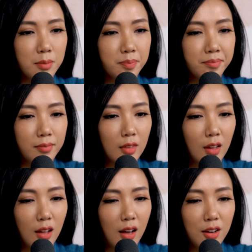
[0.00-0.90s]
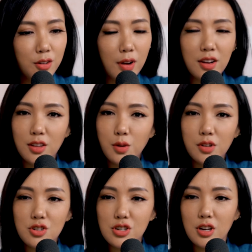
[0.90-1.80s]
I don't know, anything
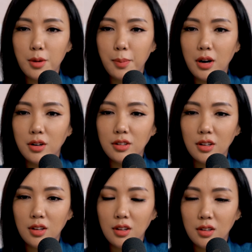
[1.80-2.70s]
you want to share about